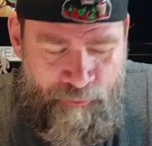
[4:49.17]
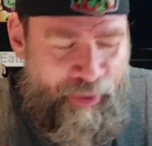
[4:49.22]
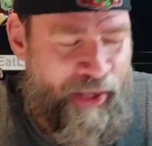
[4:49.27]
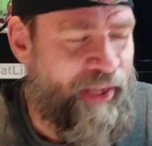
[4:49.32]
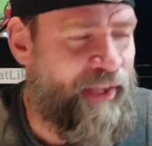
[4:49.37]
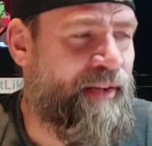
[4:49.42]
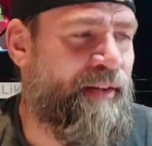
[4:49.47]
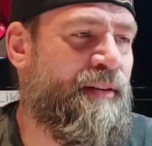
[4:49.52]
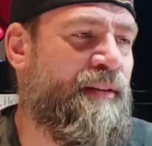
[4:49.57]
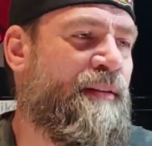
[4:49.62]

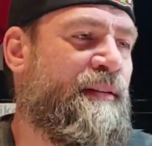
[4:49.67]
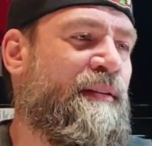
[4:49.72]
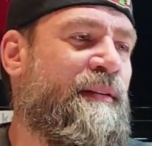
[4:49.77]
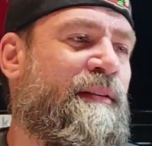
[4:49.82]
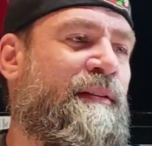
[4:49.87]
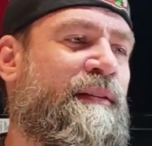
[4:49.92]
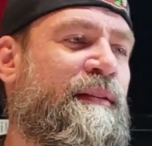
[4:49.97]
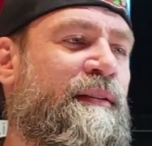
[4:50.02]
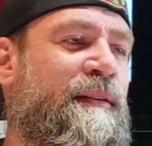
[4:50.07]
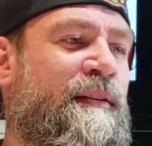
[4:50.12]
Man,
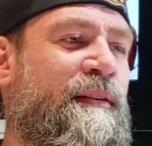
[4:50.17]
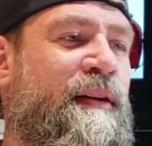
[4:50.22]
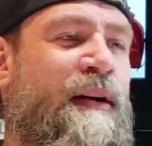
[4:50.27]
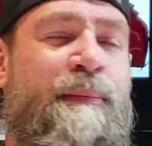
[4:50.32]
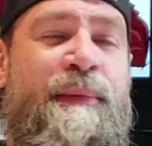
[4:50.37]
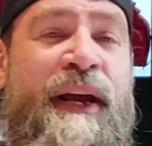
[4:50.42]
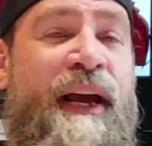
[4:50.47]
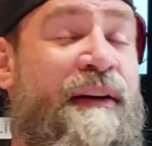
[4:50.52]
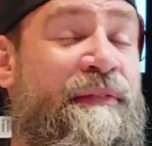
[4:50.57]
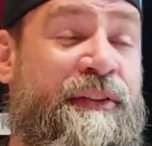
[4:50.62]

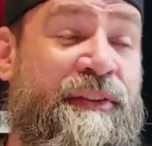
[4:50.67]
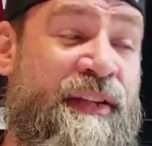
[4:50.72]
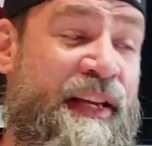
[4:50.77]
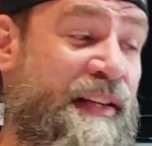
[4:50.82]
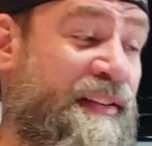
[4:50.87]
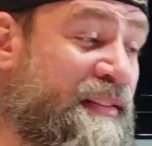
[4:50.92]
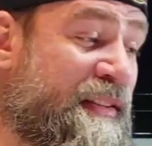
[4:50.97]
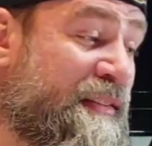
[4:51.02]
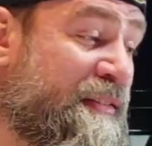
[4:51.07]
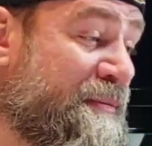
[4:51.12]
I'm gonna have to
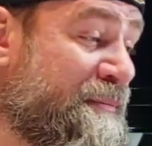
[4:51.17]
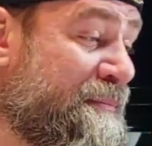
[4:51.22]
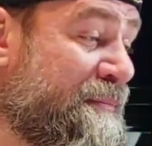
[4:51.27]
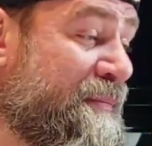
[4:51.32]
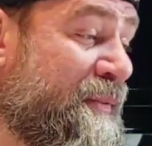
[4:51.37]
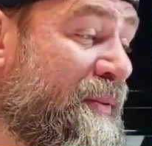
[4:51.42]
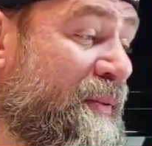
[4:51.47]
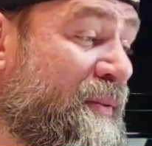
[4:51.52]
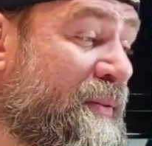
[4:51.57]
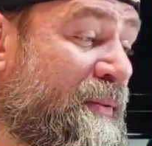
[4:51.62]
taste it.
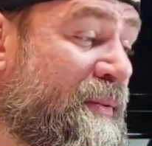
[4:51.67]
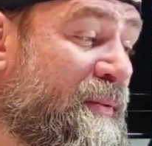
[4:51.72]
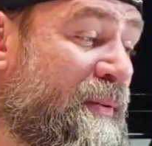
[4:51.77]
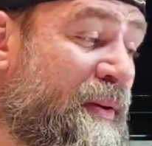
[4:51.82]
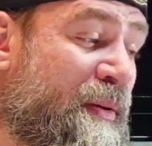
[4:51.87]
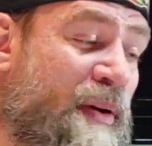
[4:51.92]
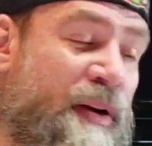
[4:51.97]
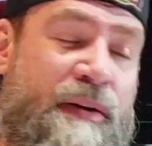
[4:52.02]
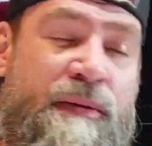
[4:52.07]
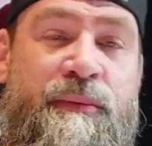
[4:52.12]

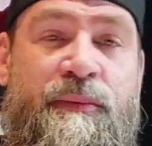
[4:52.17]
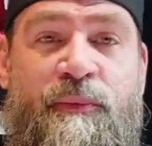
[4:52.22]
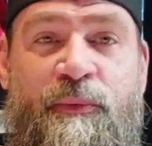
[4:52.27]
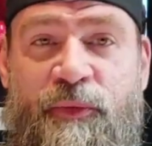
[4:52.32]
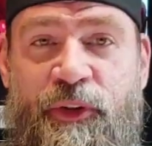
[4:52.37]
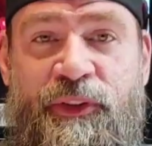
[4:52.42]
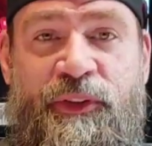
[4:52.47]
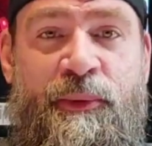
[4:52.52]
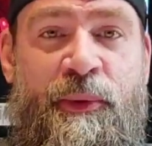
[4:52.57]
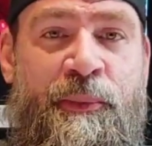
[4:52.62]
Oh, well,
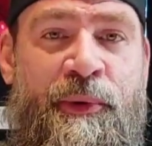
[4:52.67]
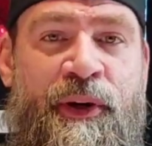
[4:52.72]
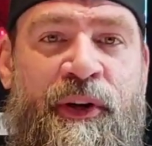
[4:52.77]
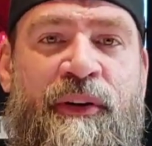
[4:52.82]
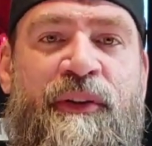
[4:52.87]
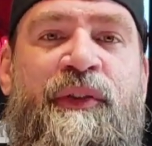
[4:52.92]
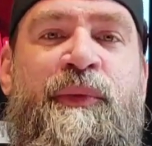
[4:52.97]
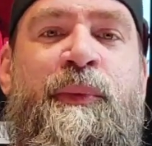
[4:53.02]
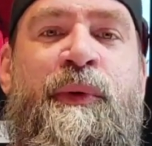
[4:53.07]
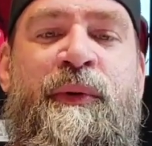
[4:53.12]
first I'm gonna put it
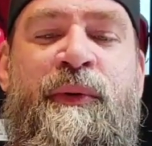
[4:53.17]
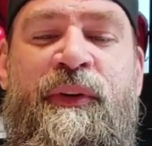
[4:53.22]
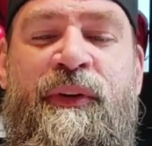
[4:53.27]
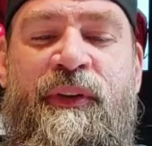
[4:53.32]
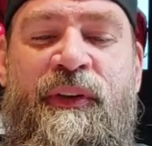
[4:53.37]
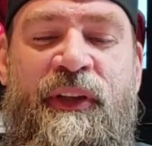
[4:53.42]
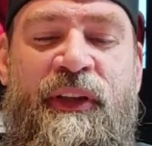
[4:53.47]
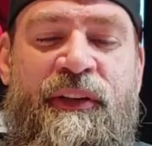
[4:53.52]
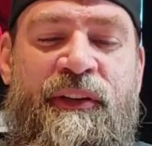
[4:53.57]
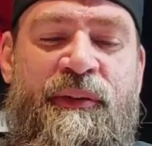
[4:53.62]
on a spoon
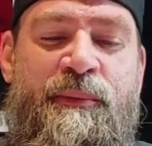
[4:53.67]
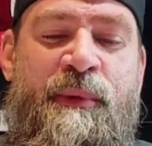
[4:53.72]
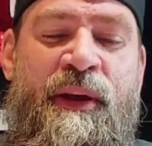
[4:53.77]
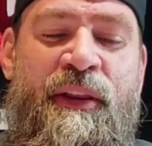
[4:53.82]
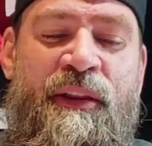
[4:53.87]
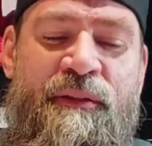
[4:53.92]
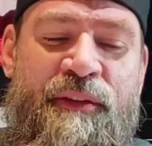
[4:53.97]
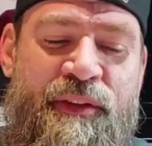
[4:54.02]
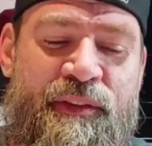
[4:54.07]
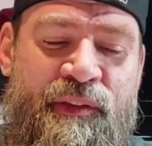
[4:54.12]
and get a
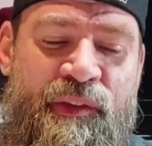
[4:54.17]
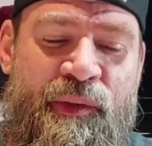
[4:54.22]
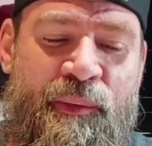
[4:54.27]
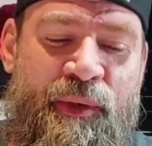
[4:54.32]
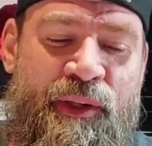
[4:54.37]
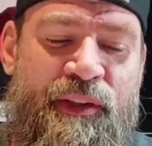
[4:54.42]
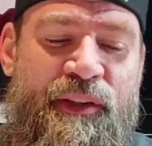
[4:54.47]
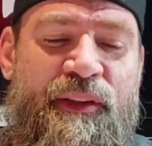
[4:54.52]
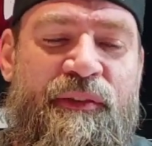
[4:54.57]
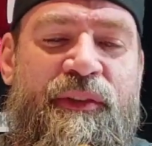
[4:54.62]
smell of it, see
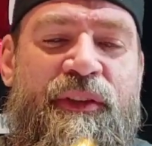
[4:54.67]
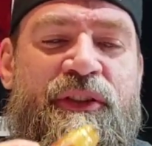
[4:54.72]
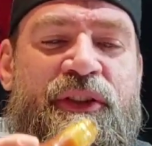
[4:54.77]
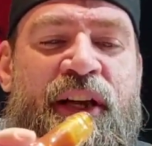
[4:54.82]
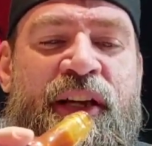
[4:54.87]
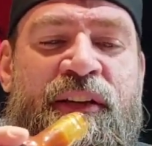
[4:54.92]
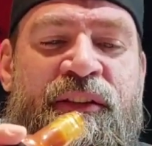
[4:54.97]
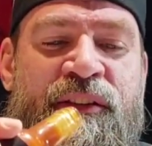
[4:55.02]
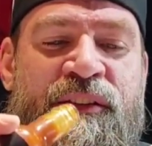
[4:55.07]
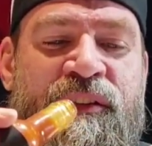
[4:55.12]
what it, if it
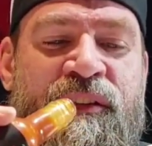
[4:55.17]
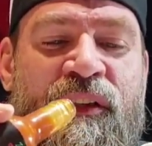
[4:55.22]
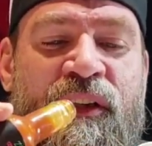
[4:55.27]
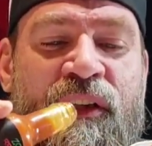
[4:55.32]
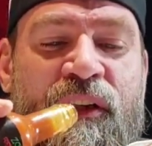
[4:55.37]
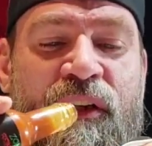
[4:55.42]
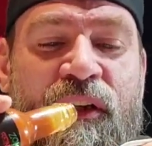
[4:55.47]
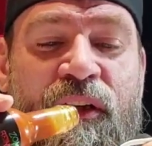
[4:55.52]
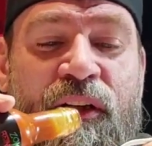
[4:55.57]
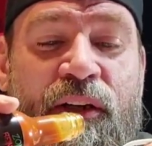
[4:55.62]
changes
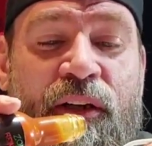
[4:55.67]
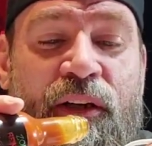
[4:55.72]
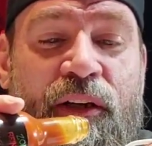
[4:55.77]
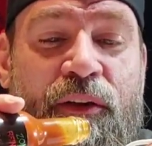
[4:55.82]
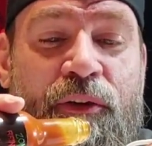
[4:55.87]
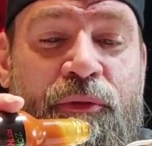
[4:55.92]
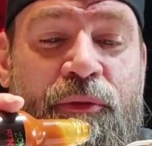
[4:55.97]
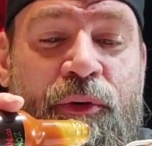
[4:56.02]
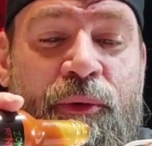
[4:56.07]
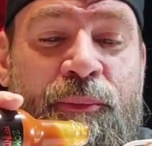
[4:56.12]

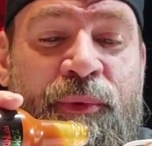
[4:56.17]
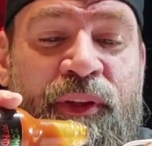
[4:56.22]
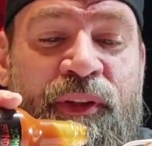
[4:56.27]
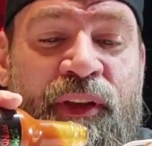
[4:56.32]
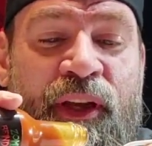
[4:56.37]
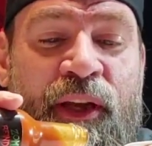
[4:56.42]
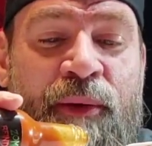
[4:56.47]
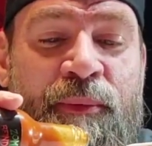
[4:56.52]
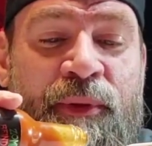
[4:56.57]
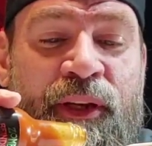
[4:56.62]
from the
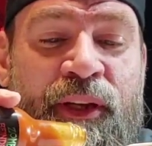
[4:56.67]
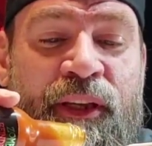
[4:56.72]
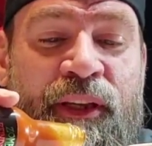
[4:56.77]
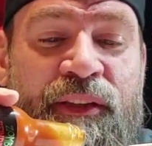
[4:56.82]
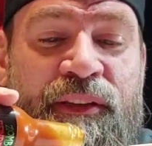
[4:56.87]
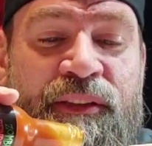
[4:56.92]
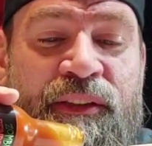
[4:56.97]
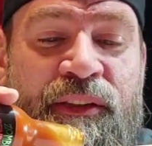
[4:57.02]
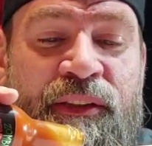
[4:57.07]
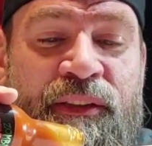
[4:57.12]
time that it
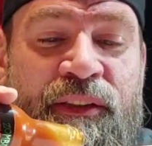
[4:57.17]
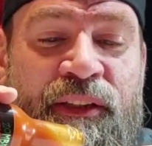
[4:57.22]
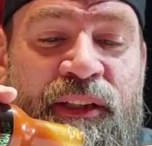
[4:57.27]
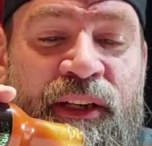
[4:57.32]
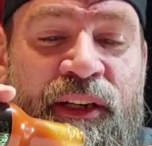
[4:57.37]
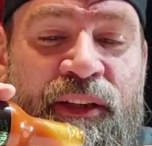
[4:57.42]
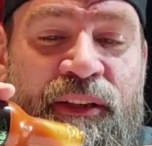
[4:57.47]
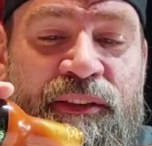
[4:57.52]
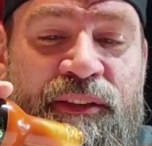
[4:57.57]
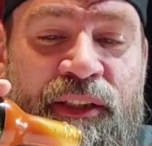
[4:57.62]
gets on
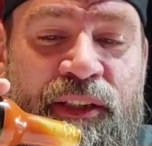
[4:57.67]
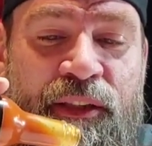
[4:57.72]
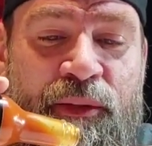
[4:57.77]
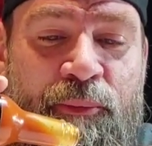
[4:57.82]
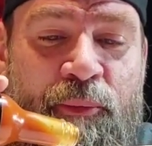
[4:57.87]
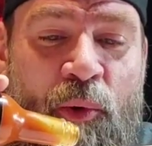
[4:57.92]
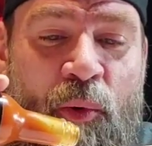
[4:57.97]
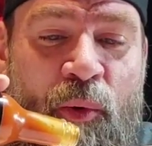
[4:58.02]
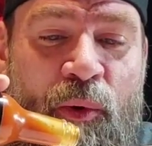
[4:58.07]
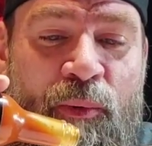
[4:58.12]
there. Let's look at the
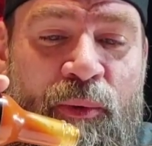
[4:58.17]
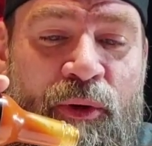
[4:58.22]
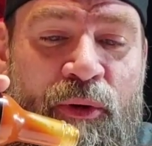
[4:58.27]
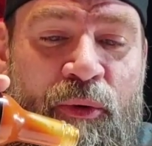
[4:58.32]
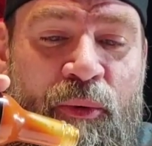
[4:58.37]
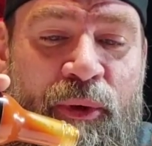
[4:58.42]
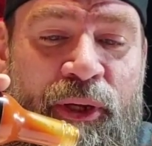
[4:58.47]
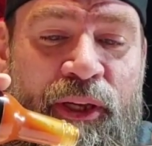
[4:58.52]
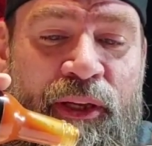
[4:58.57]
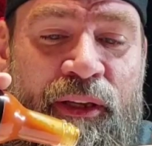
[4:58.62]
pour real
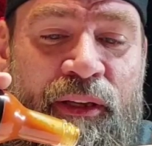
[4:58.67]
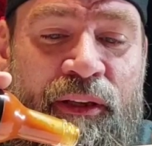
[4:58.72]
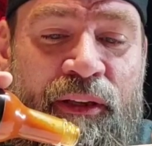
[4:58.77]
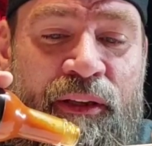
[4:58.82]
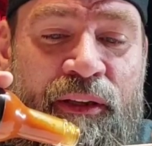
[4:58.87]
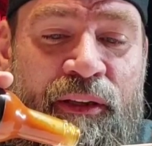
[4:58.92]
quick.